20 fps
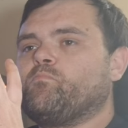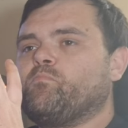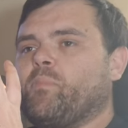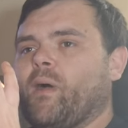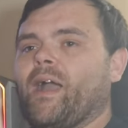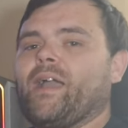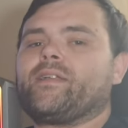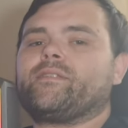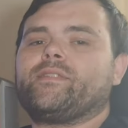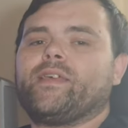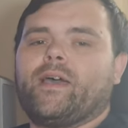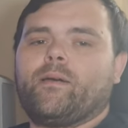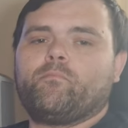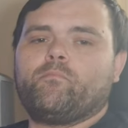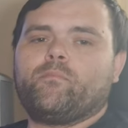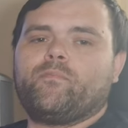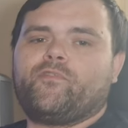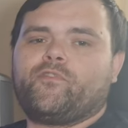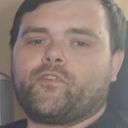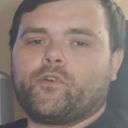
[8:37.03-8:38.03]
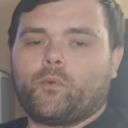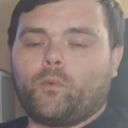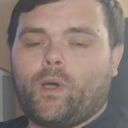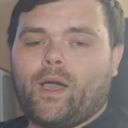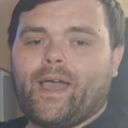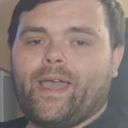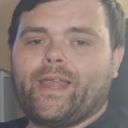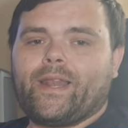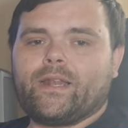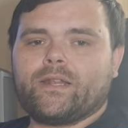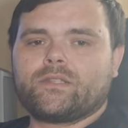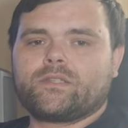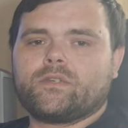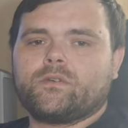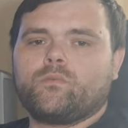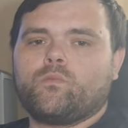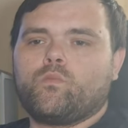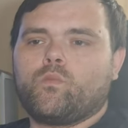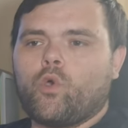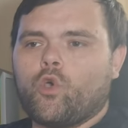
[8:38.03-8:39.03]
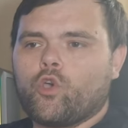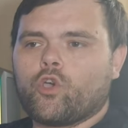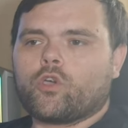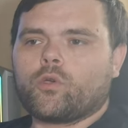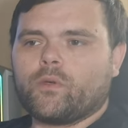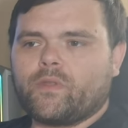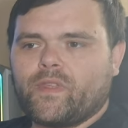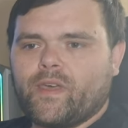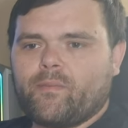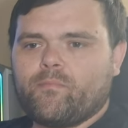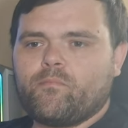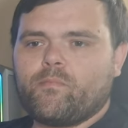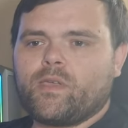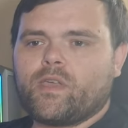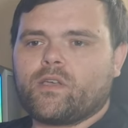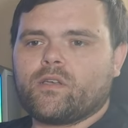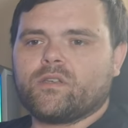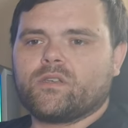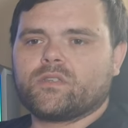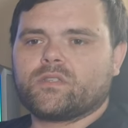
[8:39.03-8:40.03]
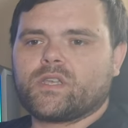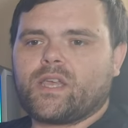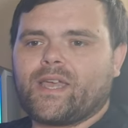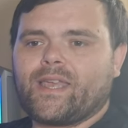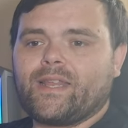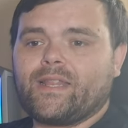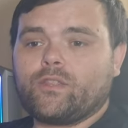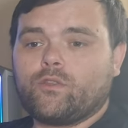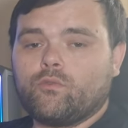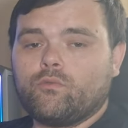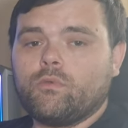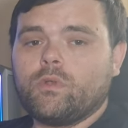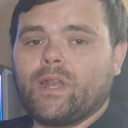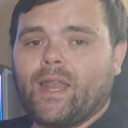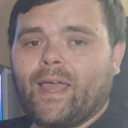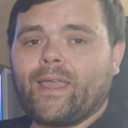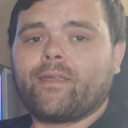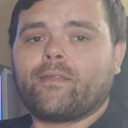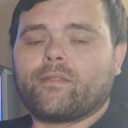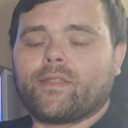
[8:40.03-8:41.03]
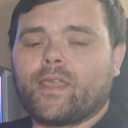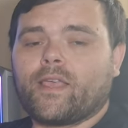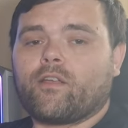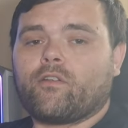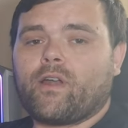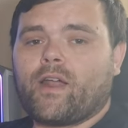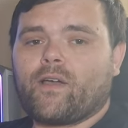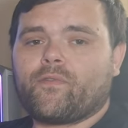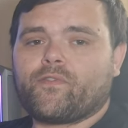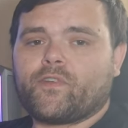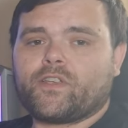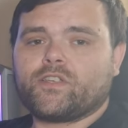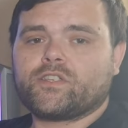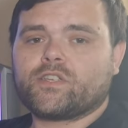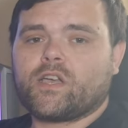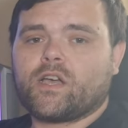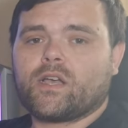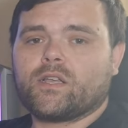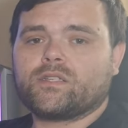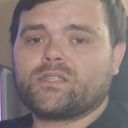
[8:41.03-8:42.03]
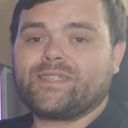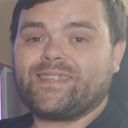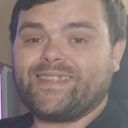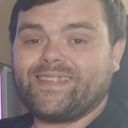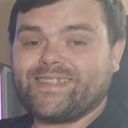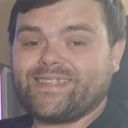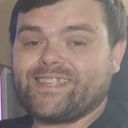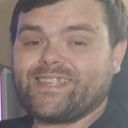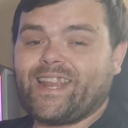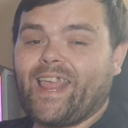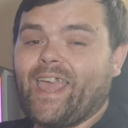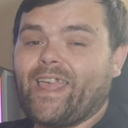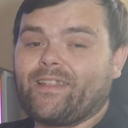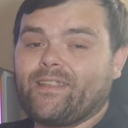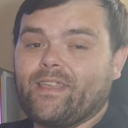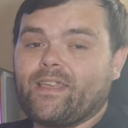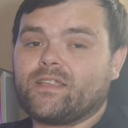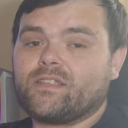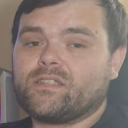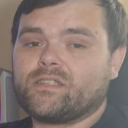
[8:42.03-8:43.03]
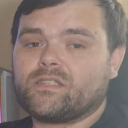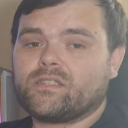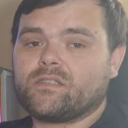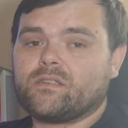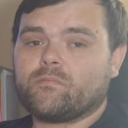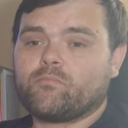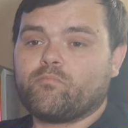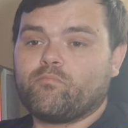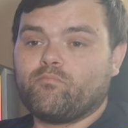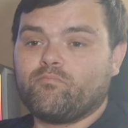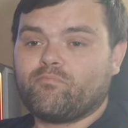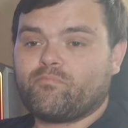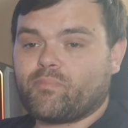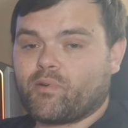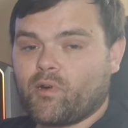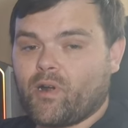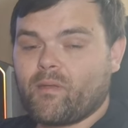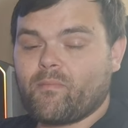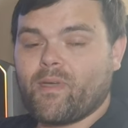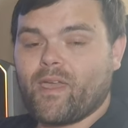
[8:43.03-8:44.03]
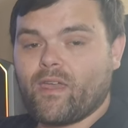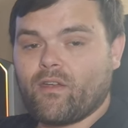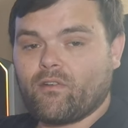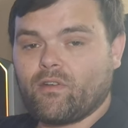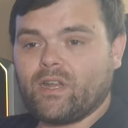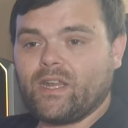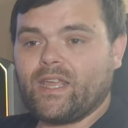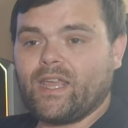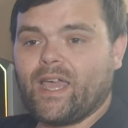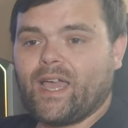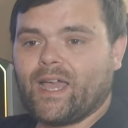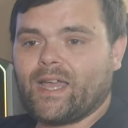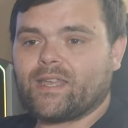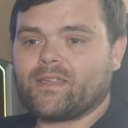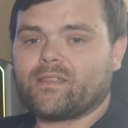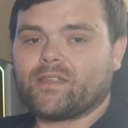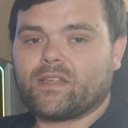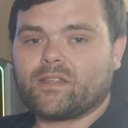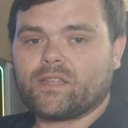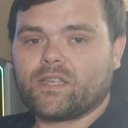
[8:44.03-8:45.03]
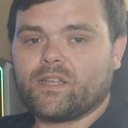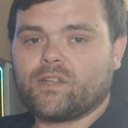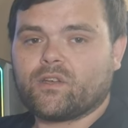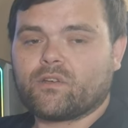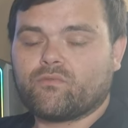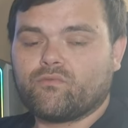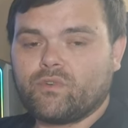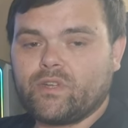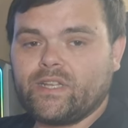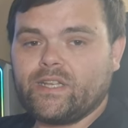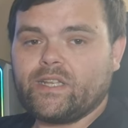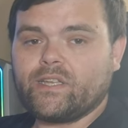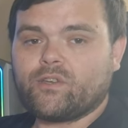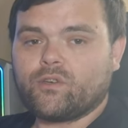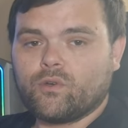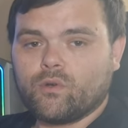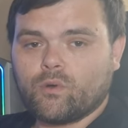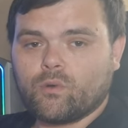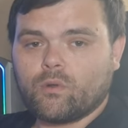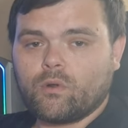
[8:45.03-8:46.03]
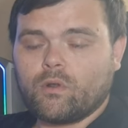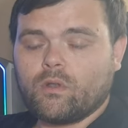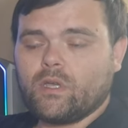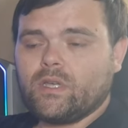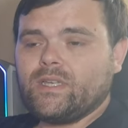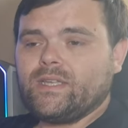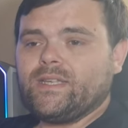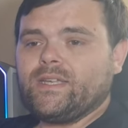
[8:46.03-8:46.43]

bugged them for a while to work with them because I do like their graphics cards, the aesthetics primarily. I think they look really cool.